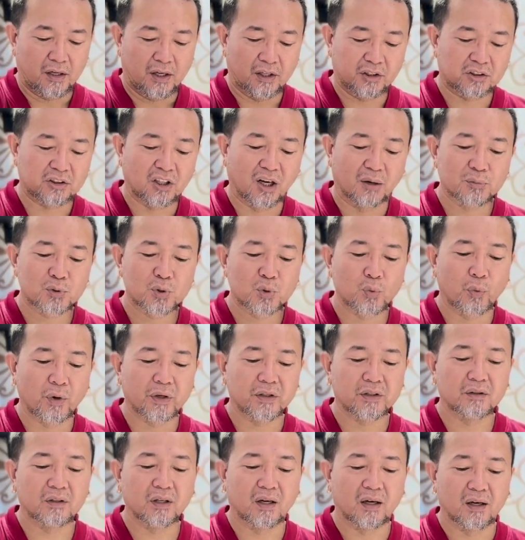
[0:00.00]
It comes
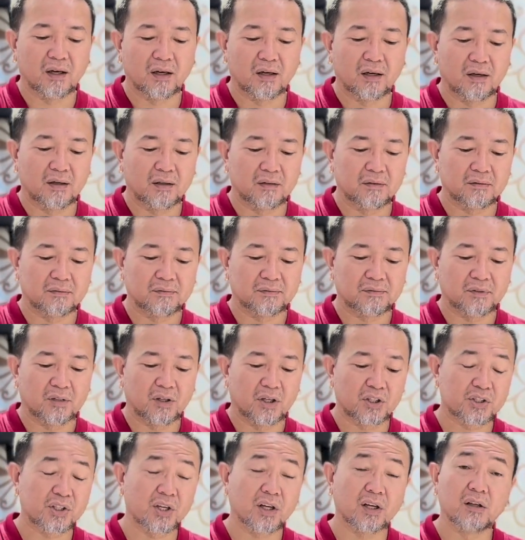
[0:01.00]
with a
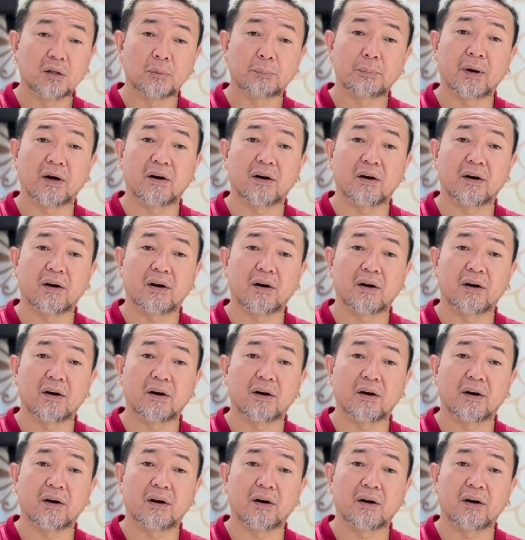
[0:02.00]
single